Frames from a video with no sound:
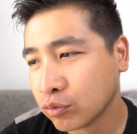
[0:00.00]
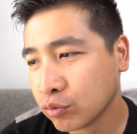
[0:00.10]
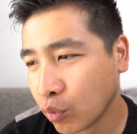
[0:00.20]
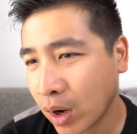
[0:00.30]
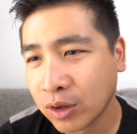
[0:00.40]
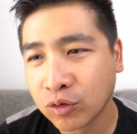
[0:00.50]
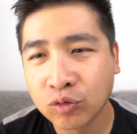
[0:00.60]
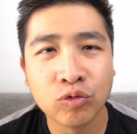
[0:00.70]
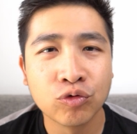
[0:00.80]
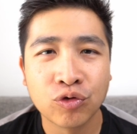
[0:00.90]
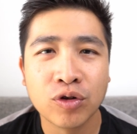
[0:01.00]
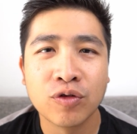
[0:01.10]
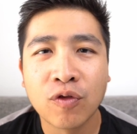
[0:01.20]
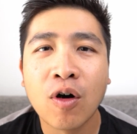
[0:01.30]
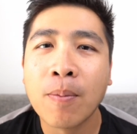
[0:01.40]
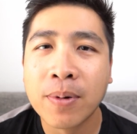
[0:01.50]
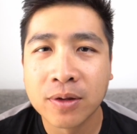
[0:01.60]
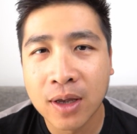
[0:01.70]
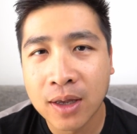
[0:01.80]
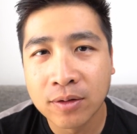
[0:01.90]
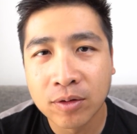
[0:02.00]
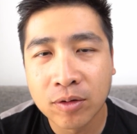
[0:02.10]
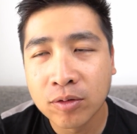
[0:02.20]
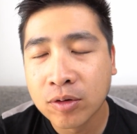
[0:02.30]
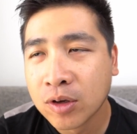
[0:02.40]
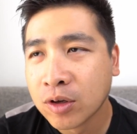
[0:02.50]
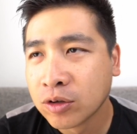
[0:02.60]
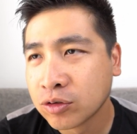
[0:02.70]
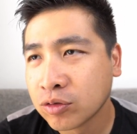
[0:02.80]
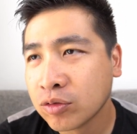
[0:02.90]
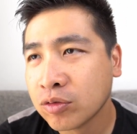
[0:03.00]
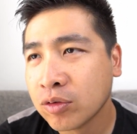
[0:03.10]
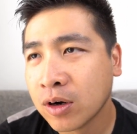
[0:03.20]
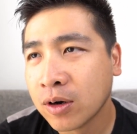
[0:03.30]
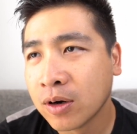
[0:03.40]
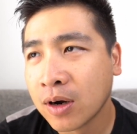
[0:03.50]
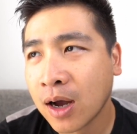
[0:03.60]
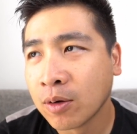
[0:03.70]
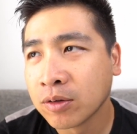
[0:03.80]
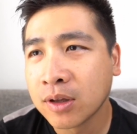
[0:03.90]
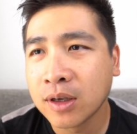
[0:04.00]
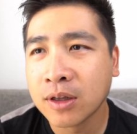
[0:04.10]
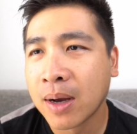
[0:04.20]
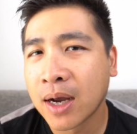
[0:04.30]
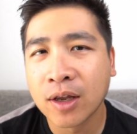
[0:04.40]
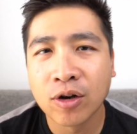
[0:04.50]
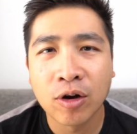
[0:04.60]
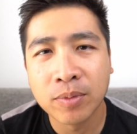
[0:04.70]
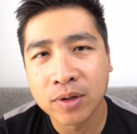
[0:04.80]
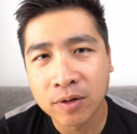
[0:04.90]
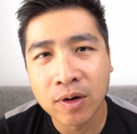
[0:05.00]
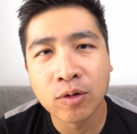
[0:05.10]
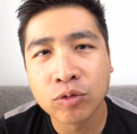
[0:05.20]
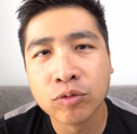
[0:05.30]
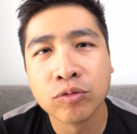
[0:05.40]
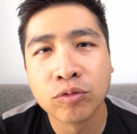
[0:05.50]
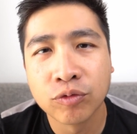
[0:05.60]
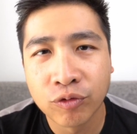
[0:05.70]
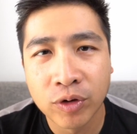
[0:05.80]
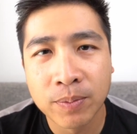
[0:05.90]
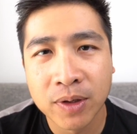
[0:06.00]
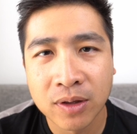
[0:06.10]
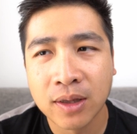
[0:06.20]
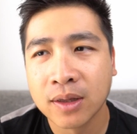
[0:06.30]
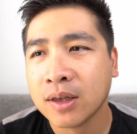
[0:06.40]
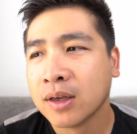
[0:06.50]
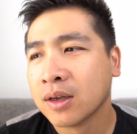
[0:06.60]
1, 2, 3, 4%, you know. So I would say the market norm is around 2 to 3%.